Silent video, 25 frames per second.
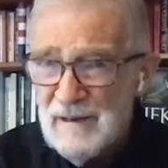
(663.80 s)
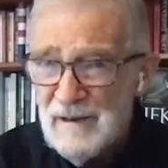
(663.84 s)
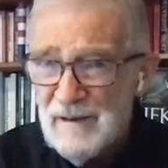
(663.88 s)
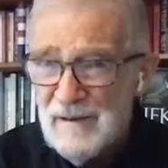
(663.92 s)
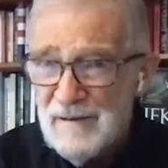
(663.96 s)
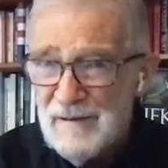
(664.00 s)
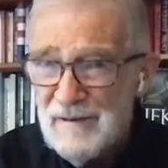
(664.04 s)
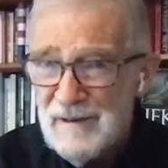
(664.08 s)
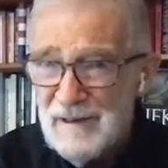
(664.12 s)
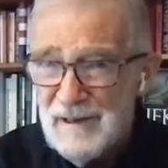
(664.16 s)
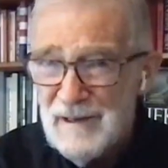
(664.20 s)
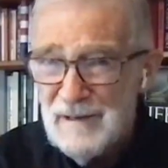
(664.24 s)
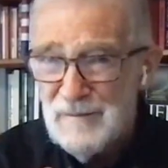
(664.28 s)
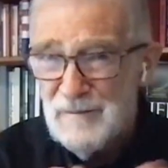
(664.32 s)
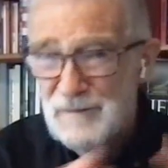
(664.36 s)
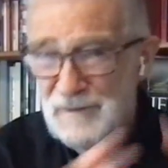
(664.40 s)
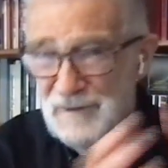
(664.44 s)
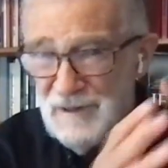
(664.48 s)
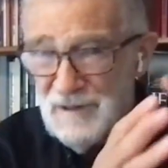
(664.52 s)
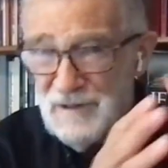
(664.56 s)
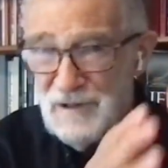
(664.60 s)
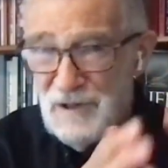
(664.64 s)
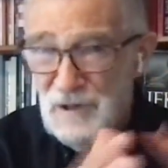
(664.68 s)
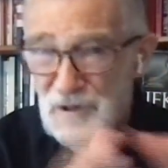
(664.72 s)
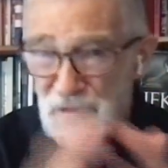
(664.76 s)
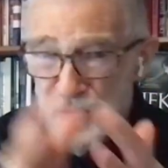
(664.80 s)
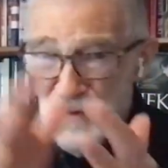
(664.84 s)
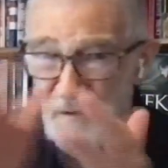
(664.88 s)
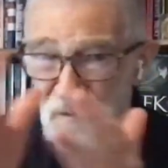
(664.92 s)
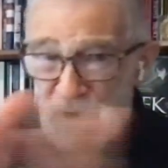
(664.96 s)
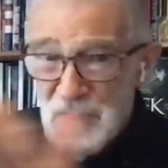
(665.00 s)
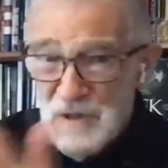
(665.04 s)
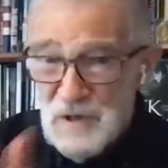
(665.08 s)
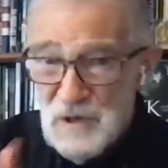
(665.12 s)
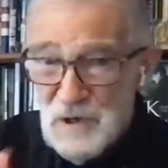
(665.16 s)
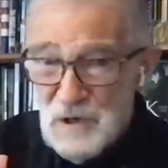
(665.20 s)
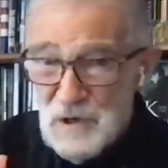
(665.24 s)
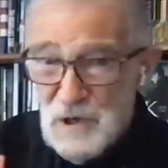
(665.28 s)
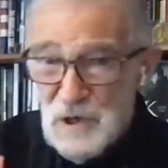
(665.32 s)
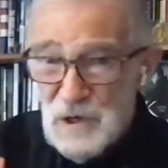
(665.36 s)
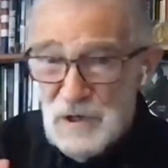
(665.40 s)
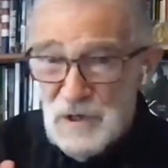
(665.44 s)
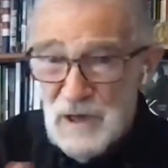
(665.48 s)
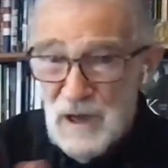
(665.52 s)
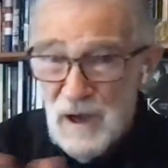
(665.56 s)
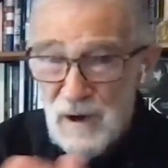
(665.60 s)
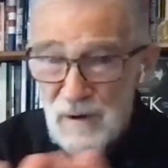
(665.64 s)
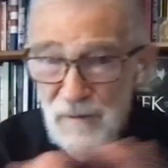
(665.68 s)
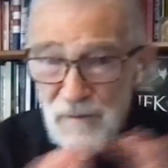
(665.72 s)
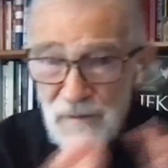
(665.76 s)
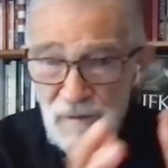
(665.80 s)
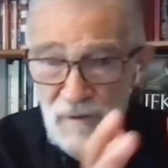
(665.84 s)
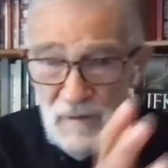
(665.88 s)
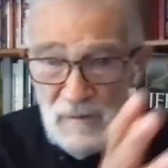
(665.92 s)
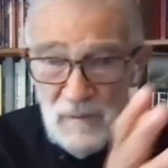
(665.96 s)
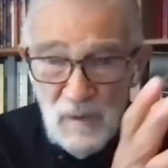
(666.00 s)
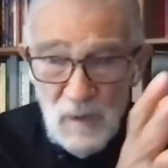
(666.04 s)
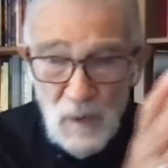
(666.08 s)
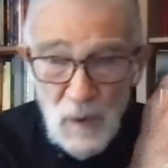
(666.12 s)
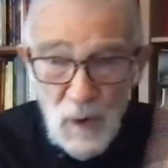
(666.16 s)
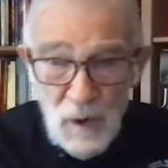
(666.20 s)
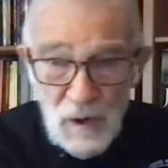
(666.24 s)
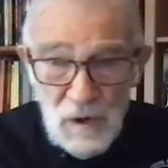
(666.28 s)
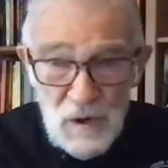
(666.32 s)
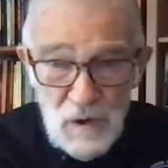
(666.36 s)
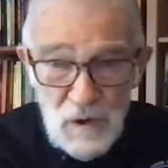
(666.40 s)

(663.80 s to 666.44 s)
again, this is transition now from Nord